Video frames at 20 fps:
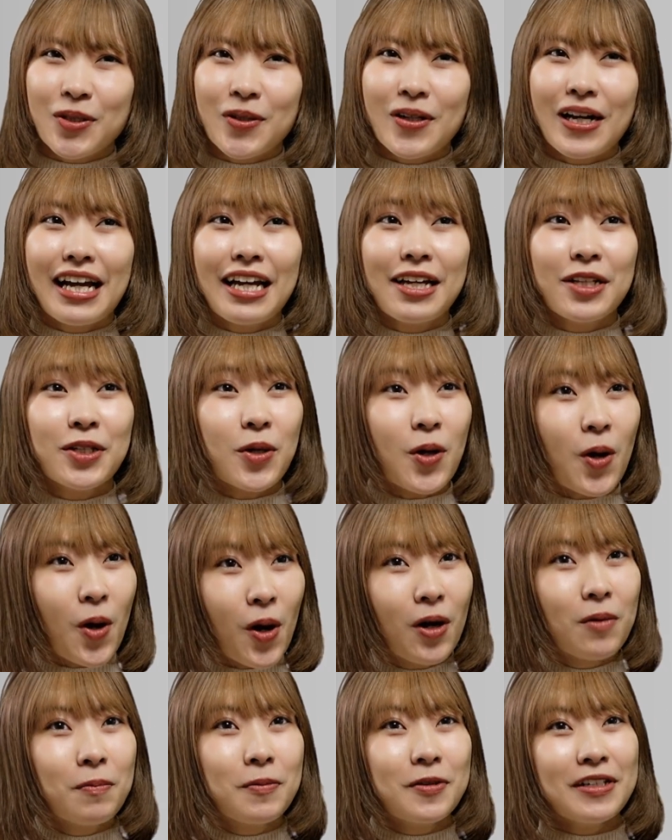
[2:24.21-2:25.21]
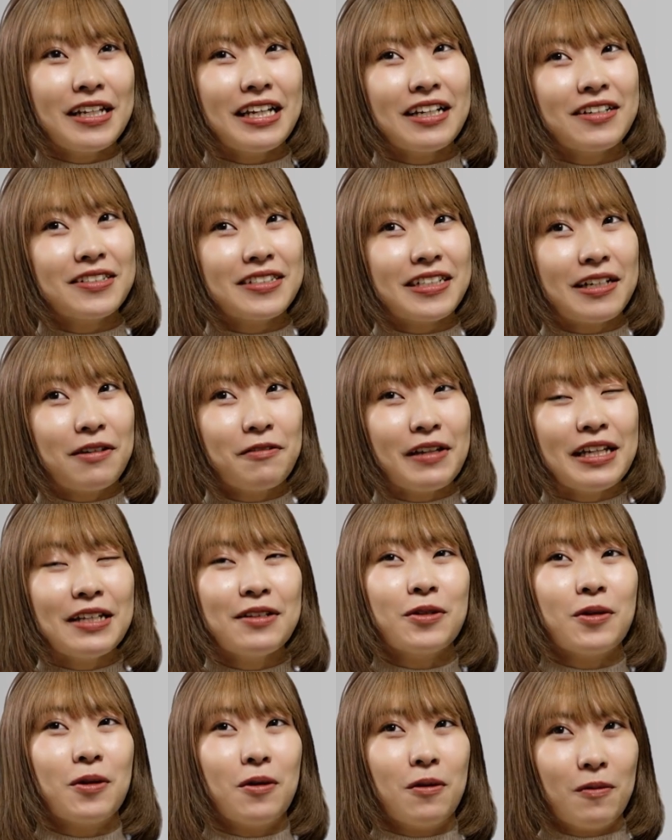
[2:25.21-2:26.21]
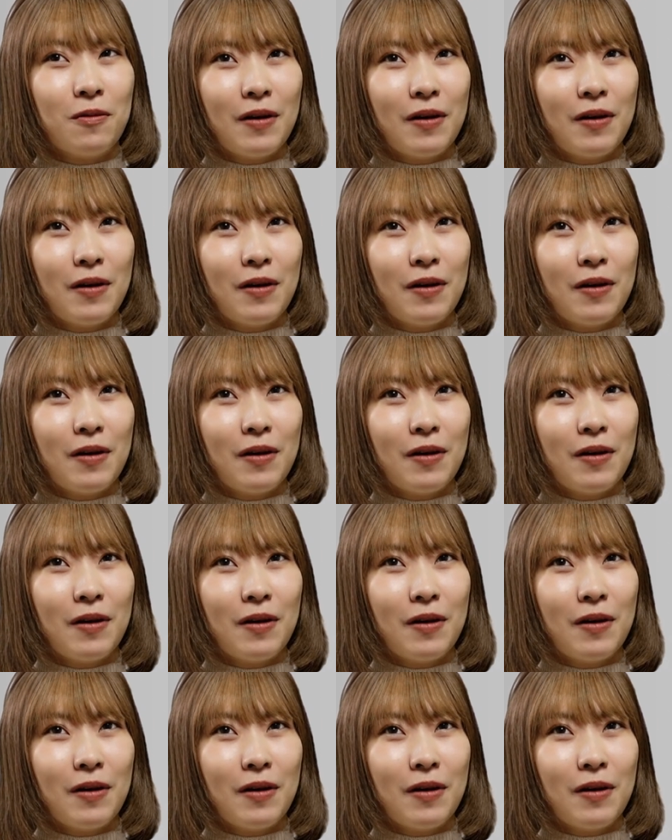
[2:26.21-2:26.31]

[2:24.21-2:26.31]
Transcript: tried opening the window